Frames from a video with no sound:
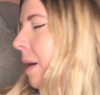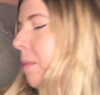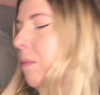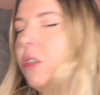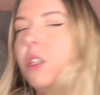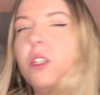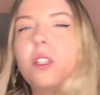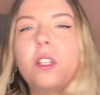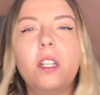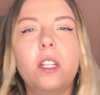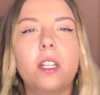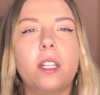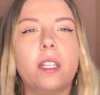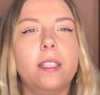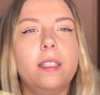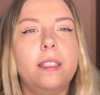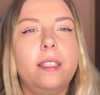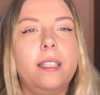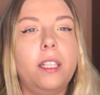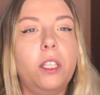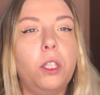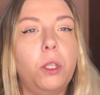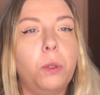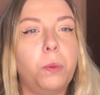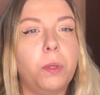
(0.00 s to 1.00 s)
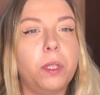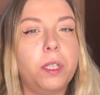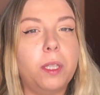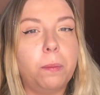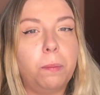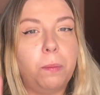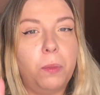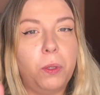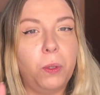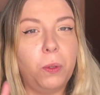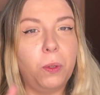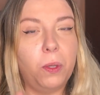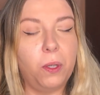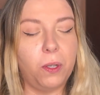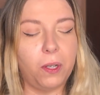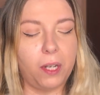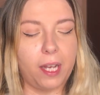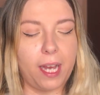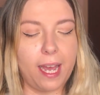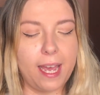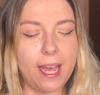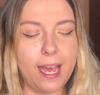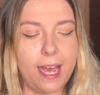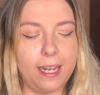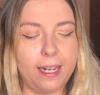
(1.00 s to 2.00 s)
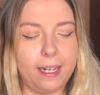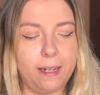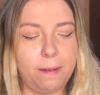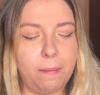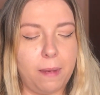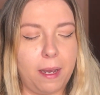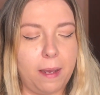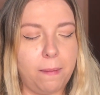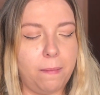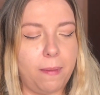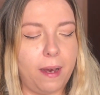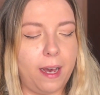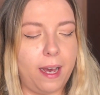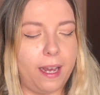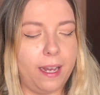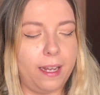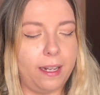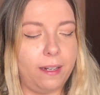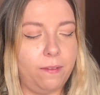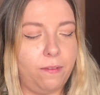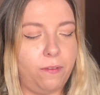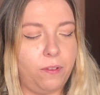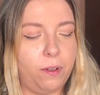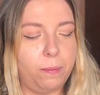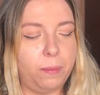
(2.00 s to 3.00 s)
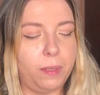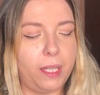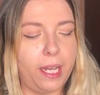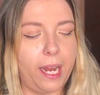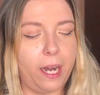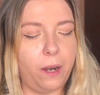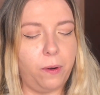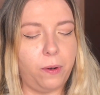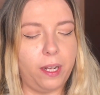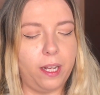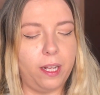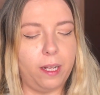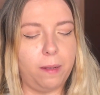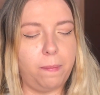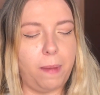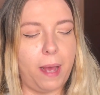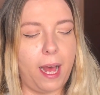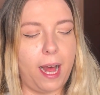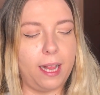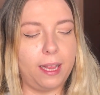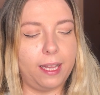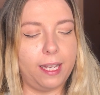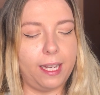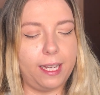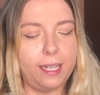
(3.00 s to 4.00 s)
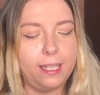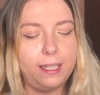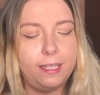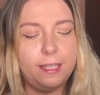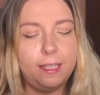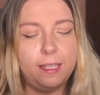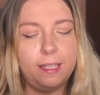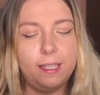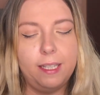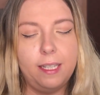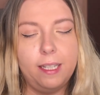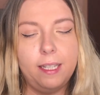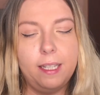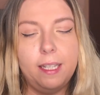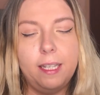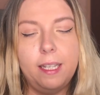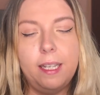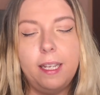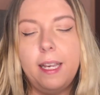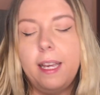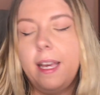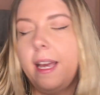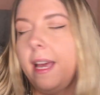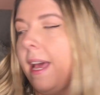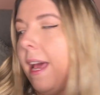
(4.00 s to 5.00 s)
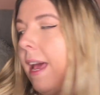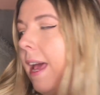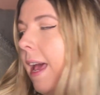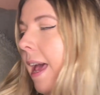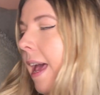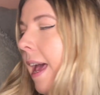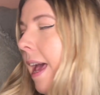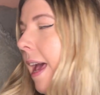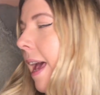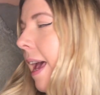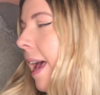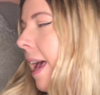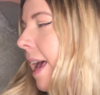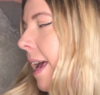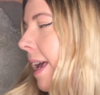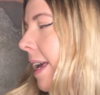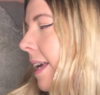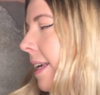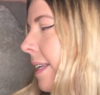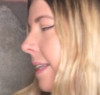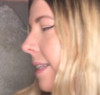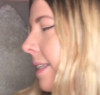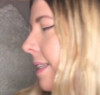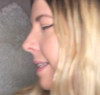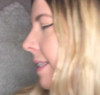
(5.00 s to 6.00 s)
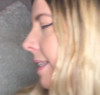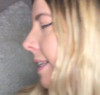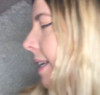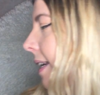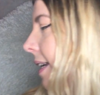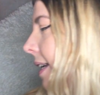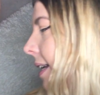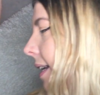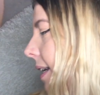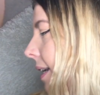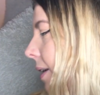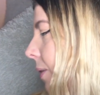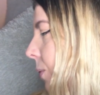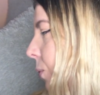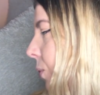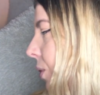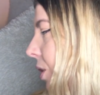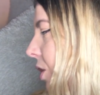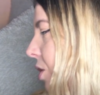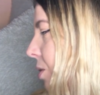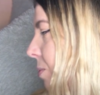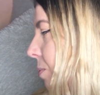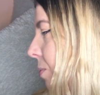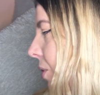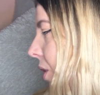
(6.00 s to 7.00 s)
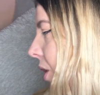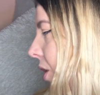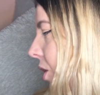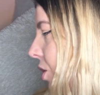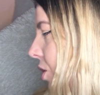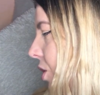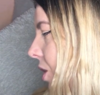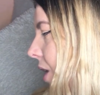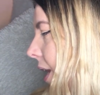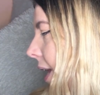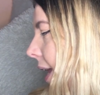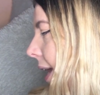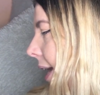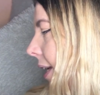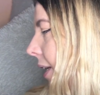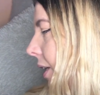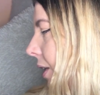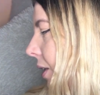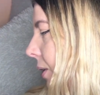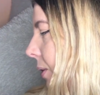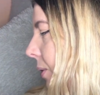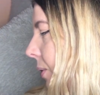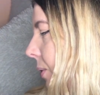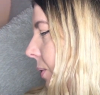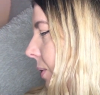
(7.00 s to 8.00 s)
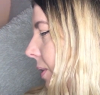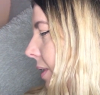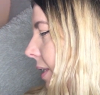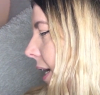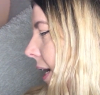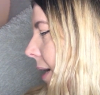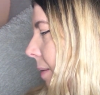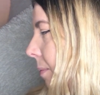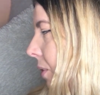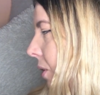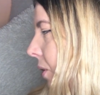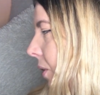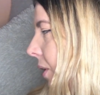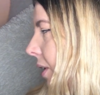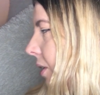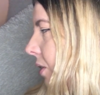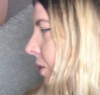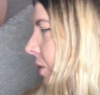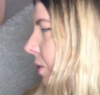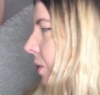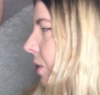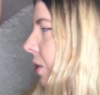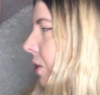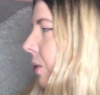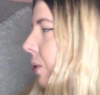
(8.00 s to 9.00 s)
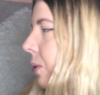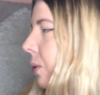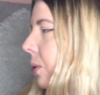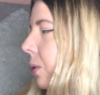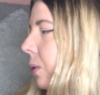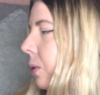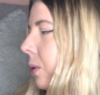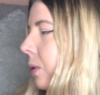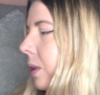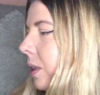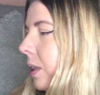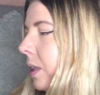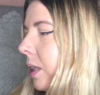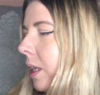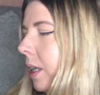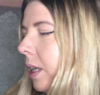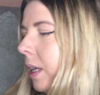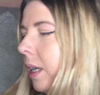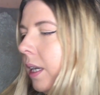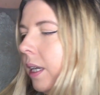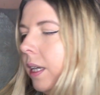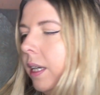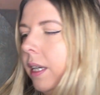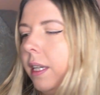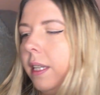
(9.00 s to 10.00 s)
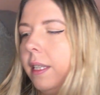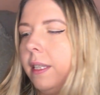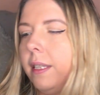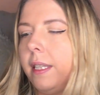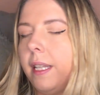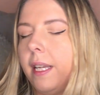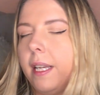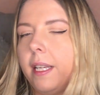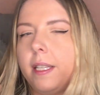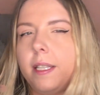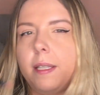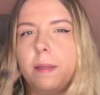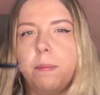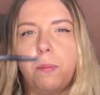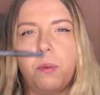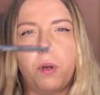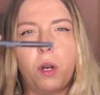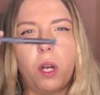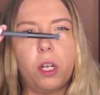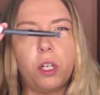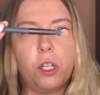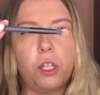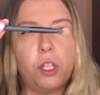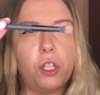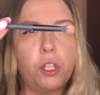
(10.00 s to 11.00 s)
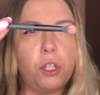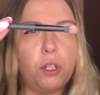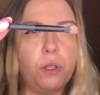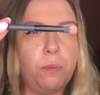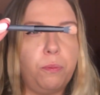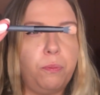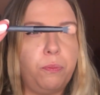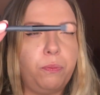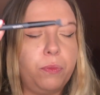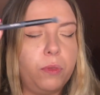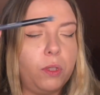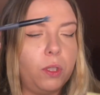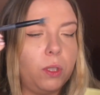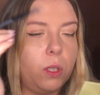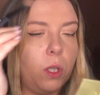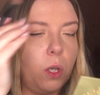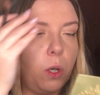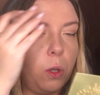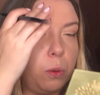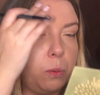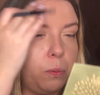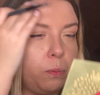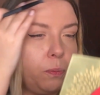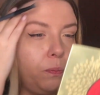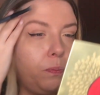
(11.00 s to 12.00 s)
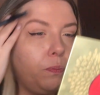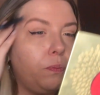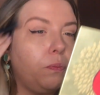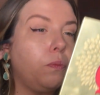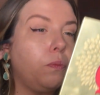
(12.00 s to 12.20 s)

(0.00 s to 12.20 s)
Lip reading: Just gonna continue with the blue look I had in my mind from the Ariel palette. And which brush shall I use? I'm going to use this brush. So